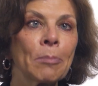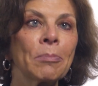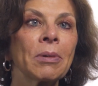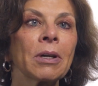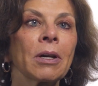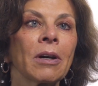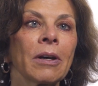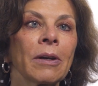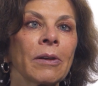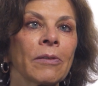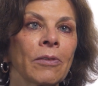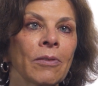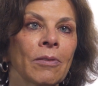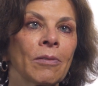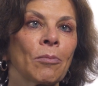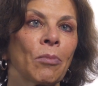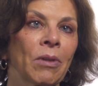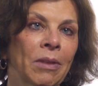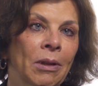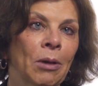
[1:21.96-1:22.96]
because
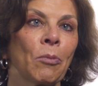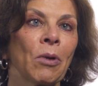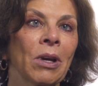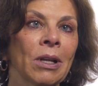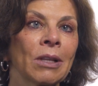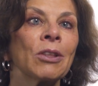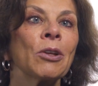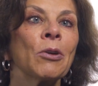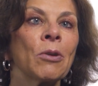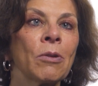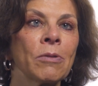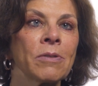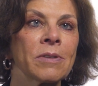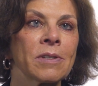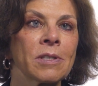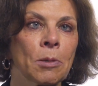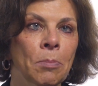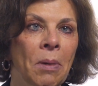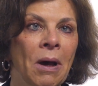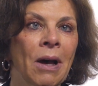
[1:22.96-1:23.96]
we lose
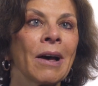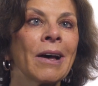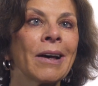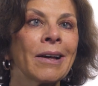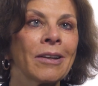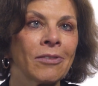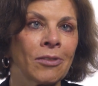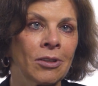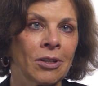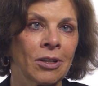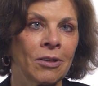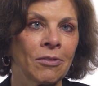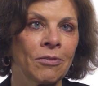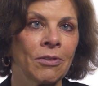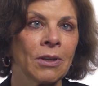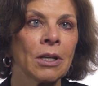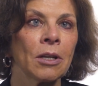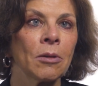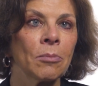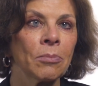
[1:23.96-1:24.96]
the positive
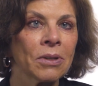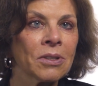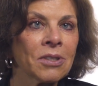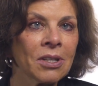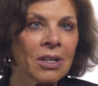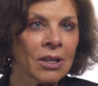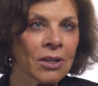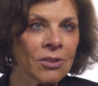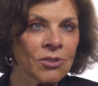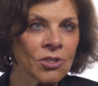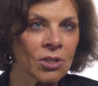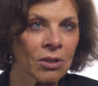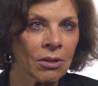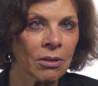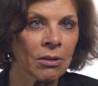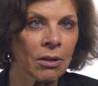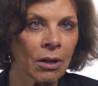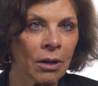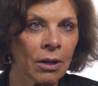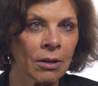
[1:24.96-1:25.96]

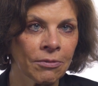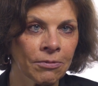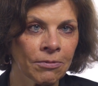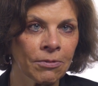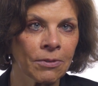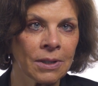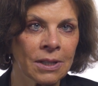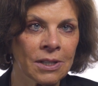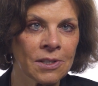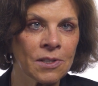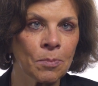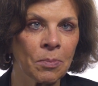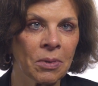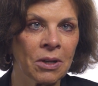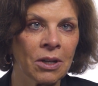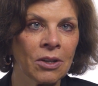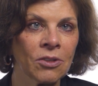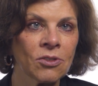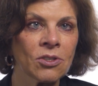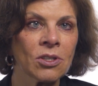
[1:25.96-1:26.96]
potential of free
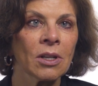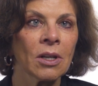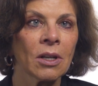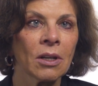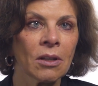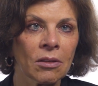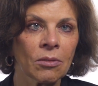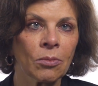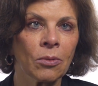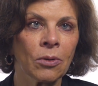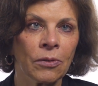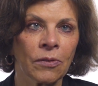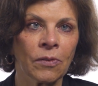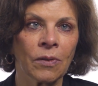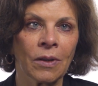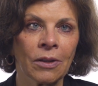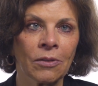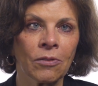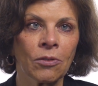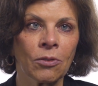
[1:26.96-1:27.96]
speech through
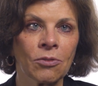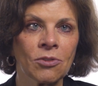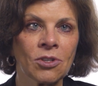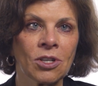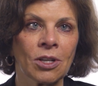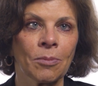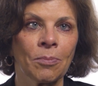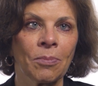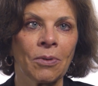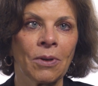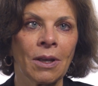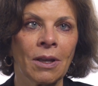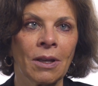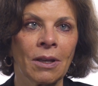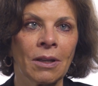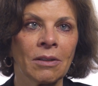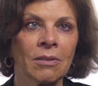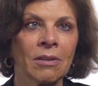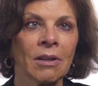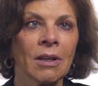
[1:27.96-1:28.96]
censorship.
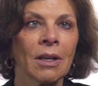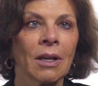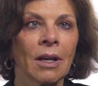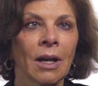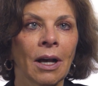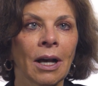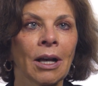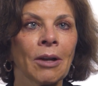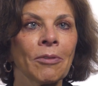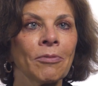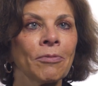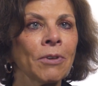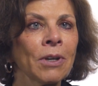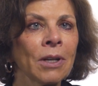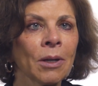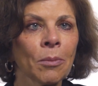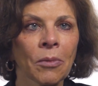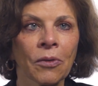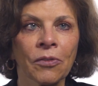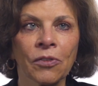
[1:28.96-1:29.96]
And
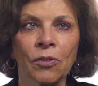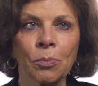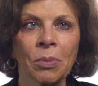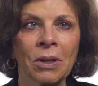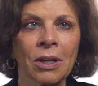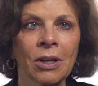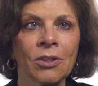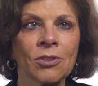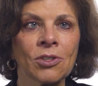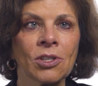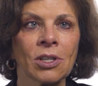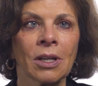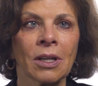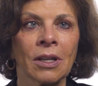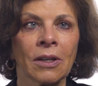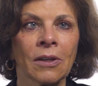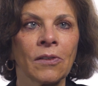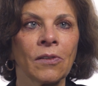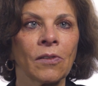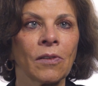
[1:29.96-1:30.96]
freedom of speech
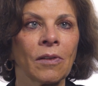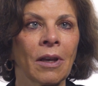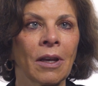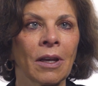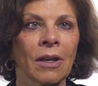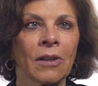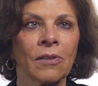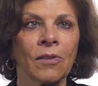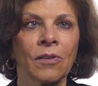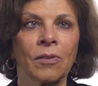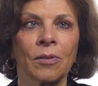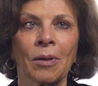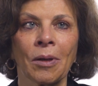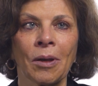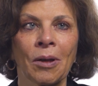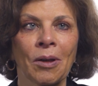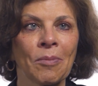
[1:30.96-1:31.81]
is, as